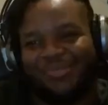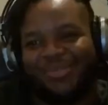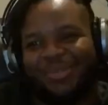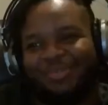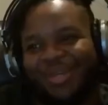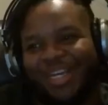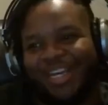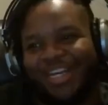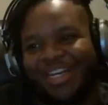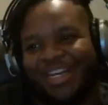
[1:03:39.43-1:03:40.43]
looking back
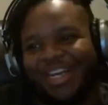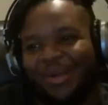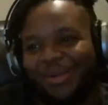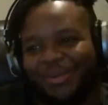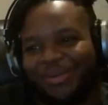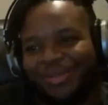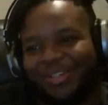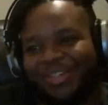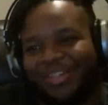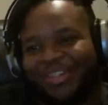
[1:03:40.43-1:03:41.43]
at it now.
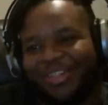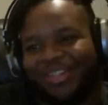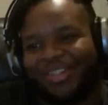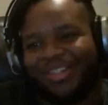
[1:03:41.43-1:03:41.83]
Cause like